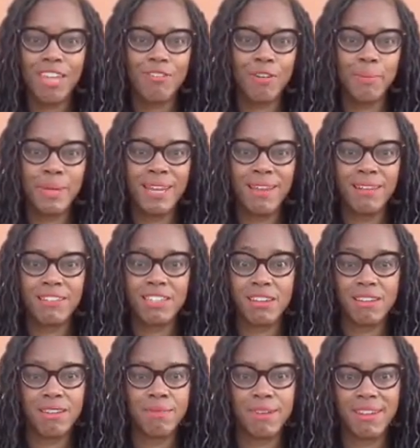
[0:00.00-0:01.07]
For me,
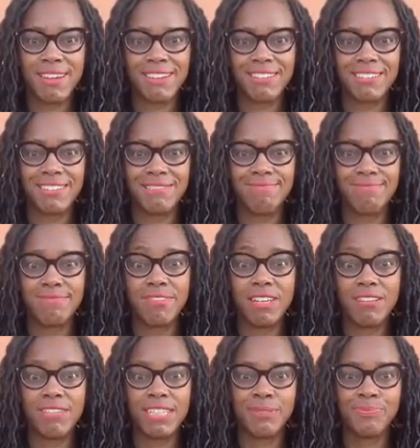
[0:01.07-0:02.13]
talking about acting,
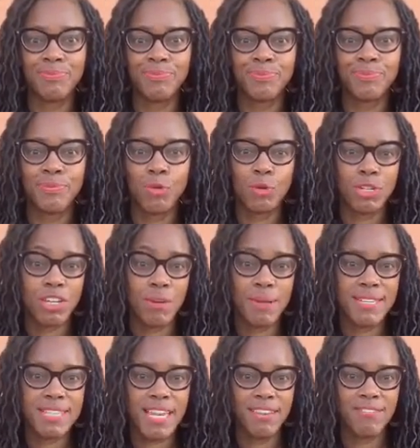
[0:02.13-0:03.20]
love it. Want to talk
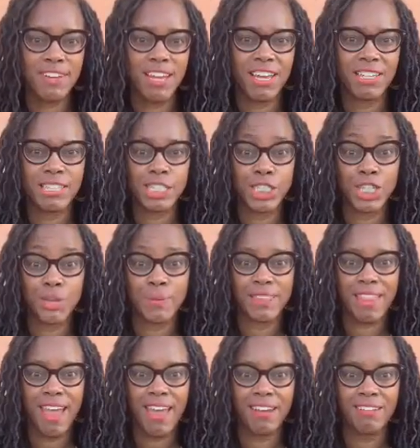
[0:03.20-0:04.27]
about sci-fi? Talk
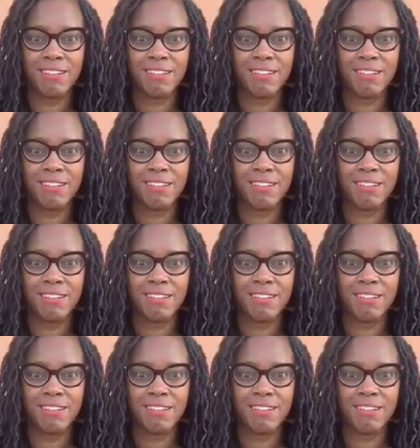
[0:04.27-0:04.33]
about that.